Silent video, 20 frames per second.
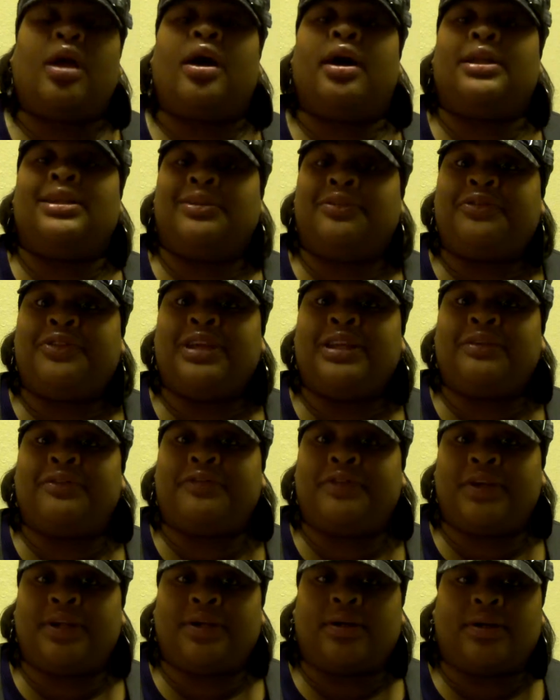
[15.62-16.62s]
A defeated
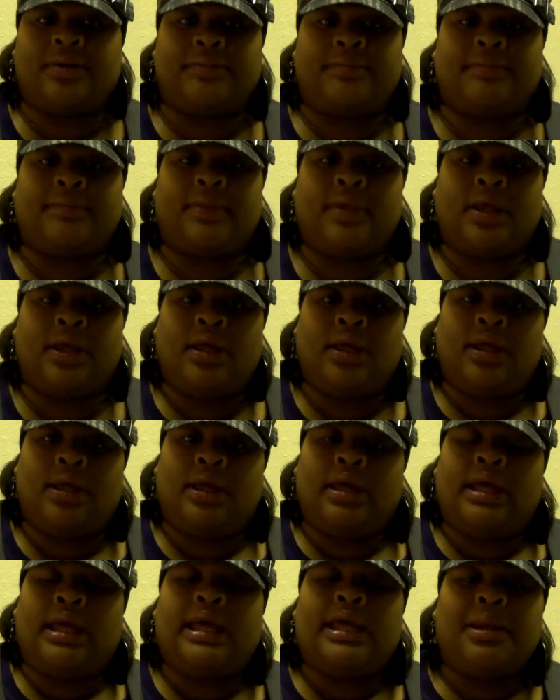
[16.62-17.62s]
fear.
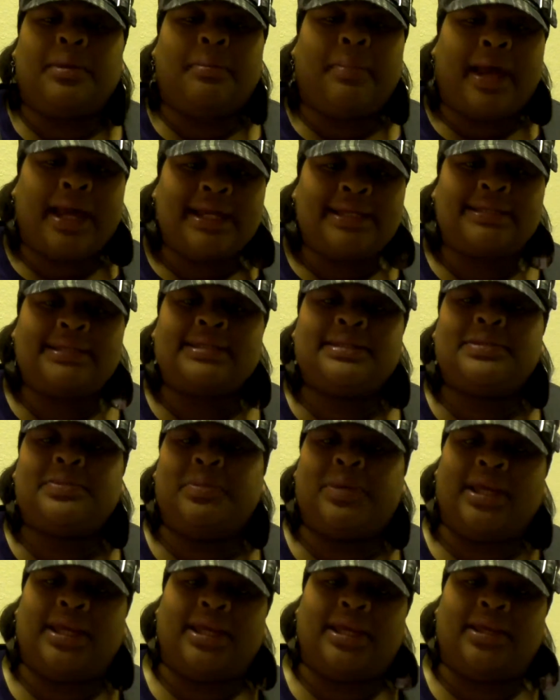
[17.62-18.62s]
It amazes
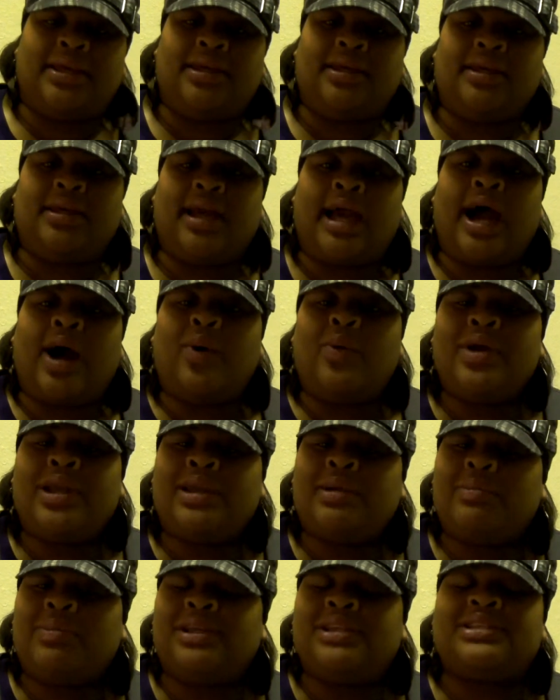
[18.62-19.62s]
me how we
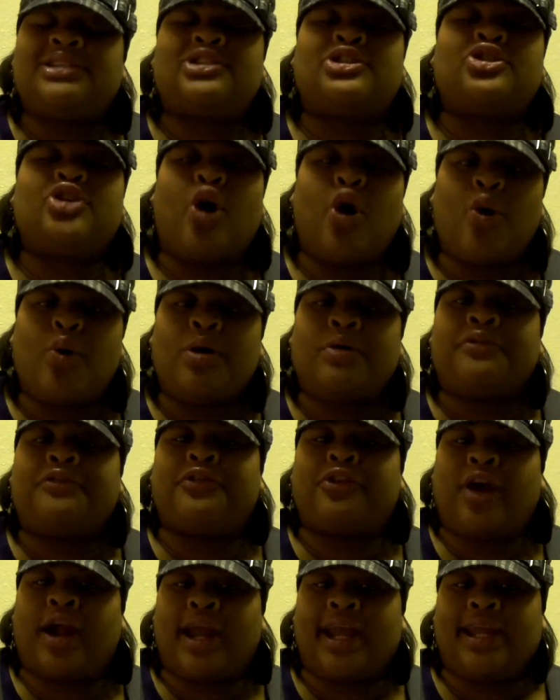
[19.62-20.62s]
can be so
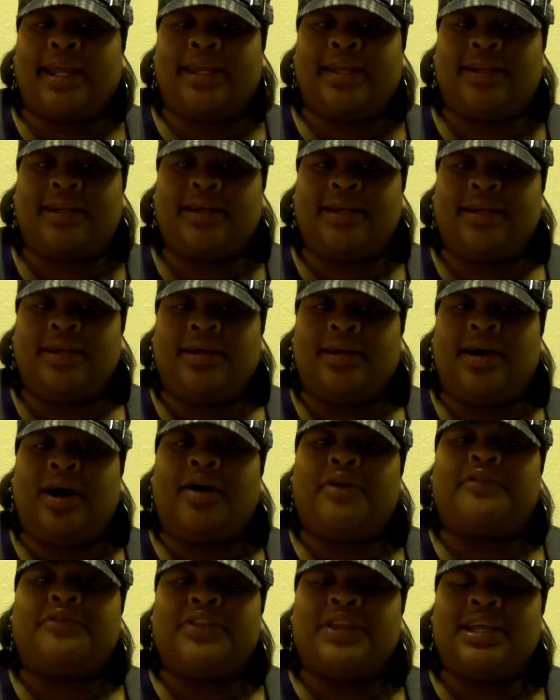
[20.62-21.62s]
afraid
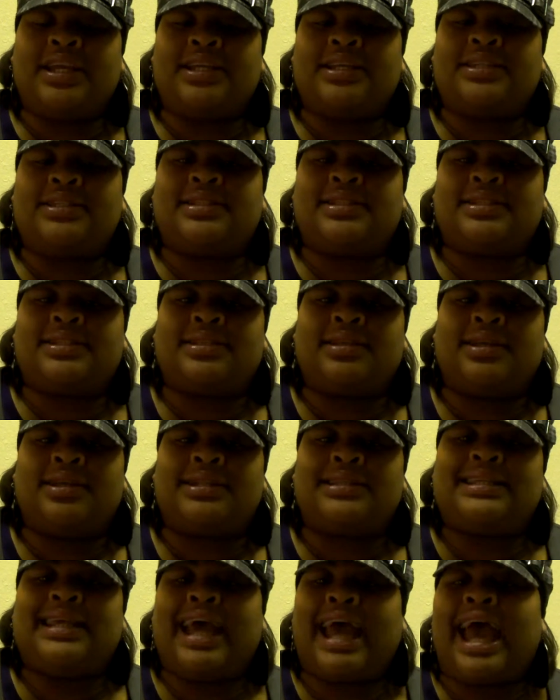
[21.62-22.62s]
of things
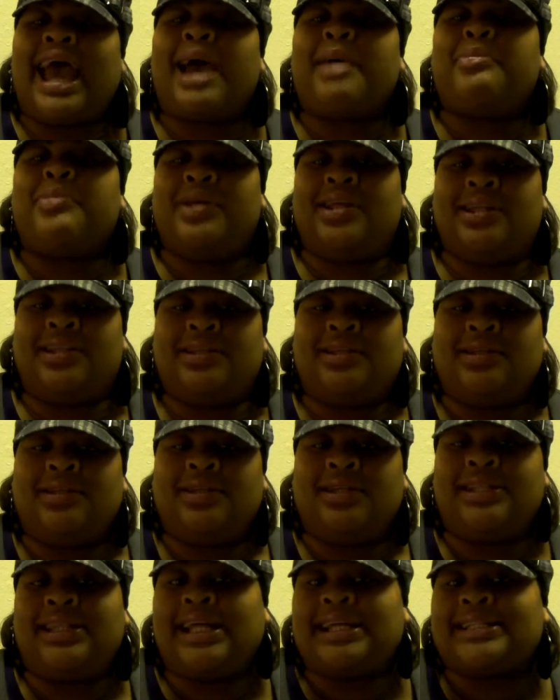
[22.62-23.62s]
to happen
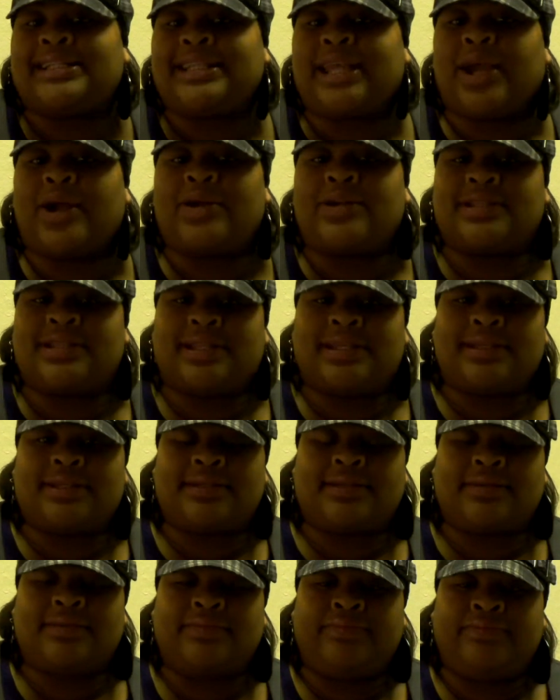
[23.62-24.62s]
that scares
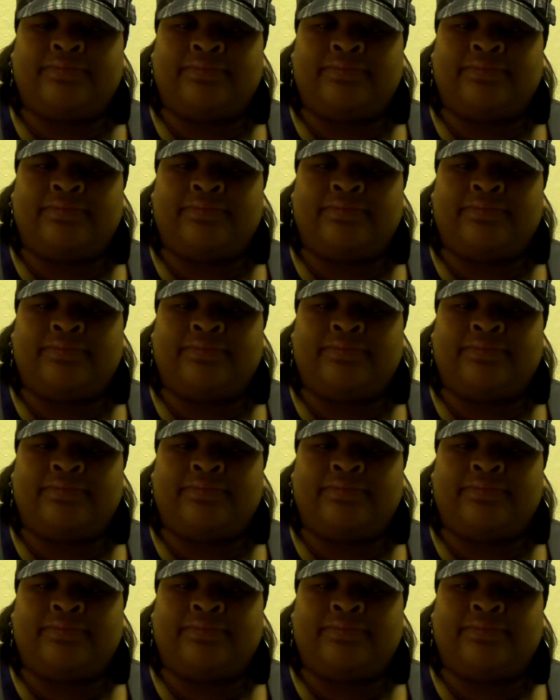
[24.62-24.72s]
us.